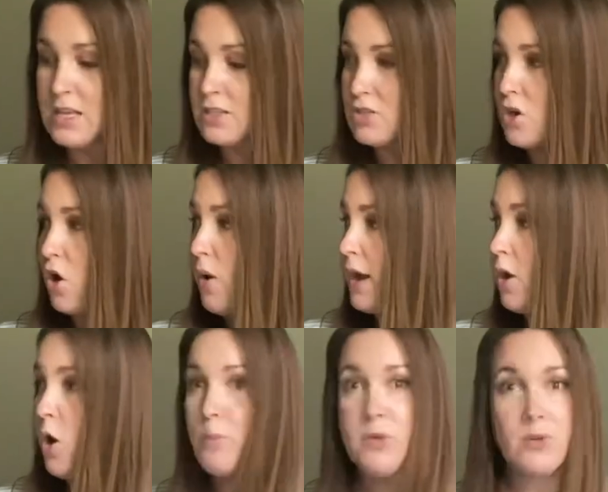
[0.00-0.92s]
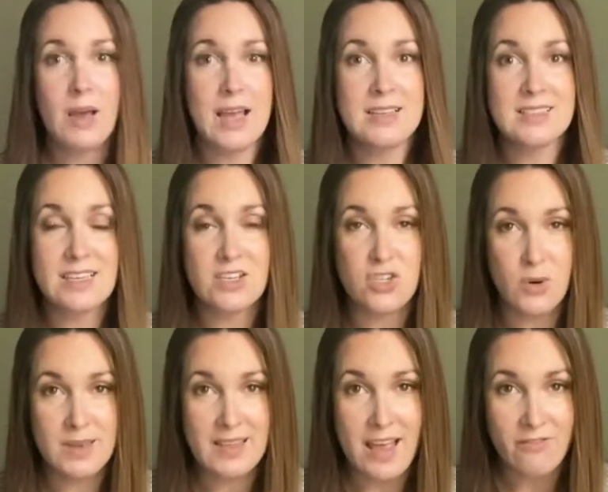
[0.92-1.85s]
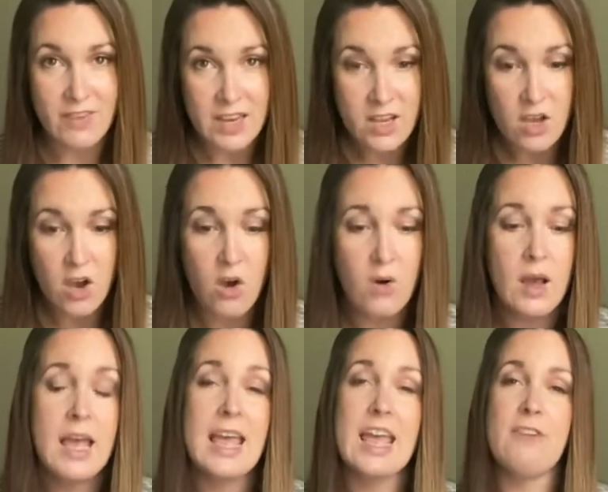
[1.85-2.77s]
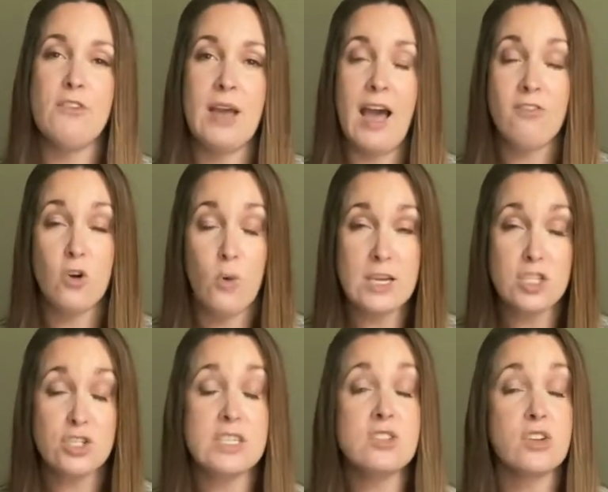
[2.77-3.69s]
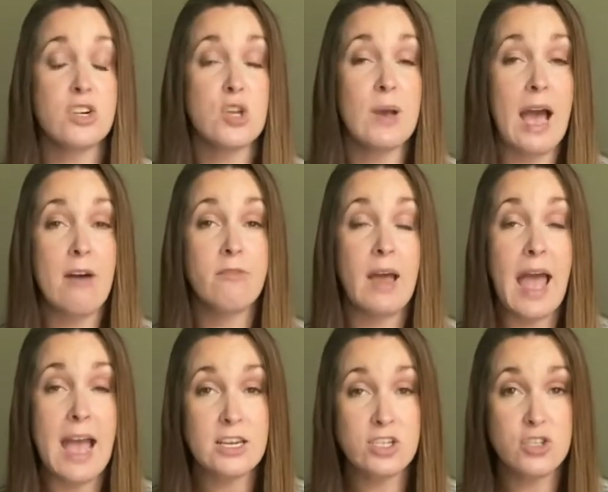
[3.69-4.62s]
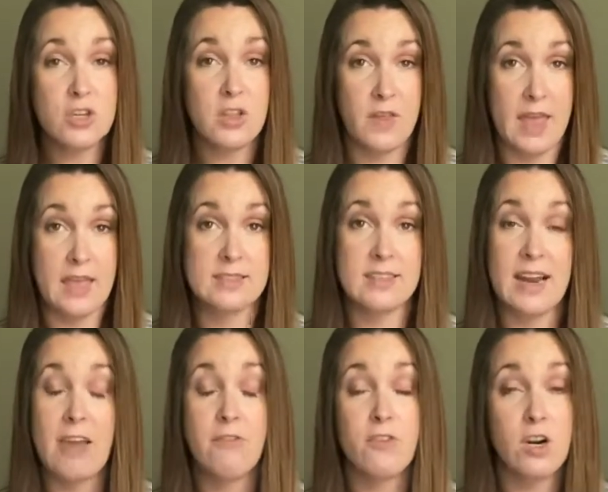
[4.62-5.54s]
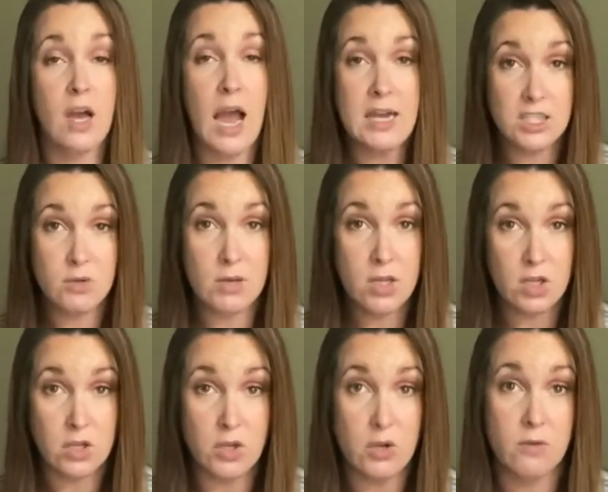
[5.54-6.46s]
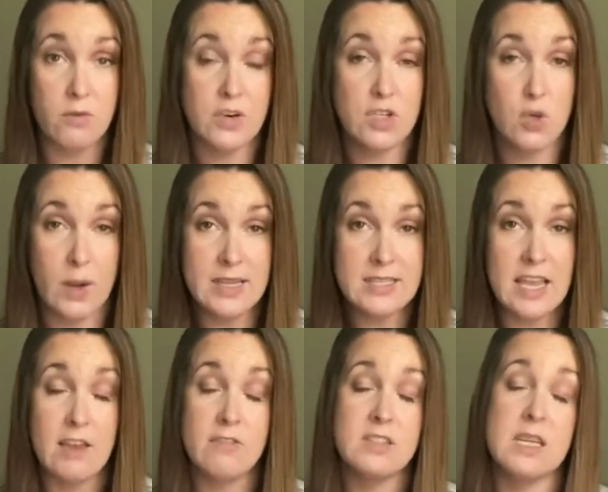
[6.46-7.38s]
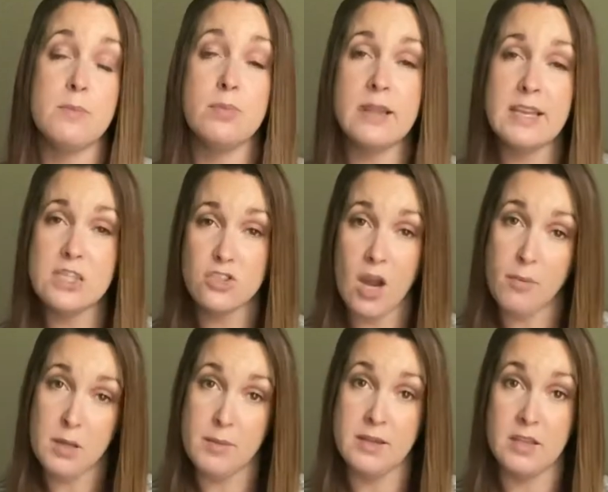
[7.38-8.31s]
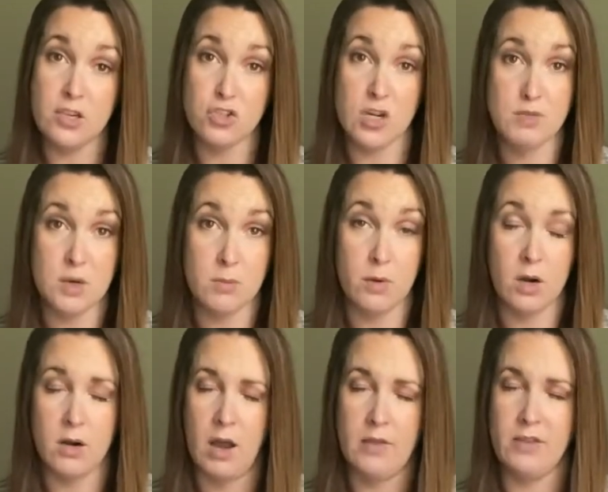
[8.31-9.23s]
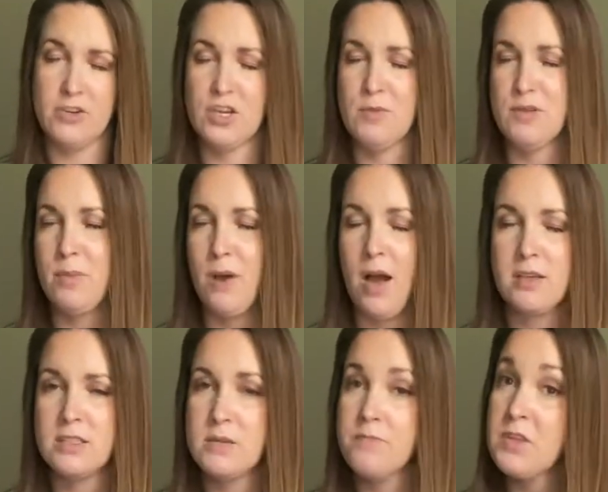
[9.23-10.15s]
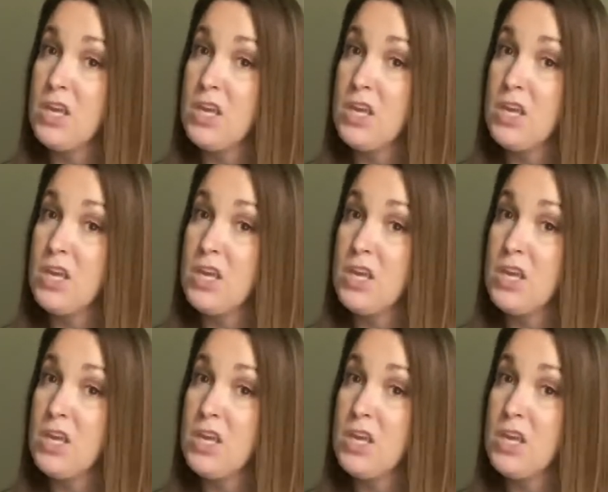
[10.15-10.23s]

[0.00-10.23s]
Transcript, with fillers: So I hope you guys enjoyed that video. If you have questions or you have extra things that I forgot to include for toy safety, please drop them in the description, or not in the description box.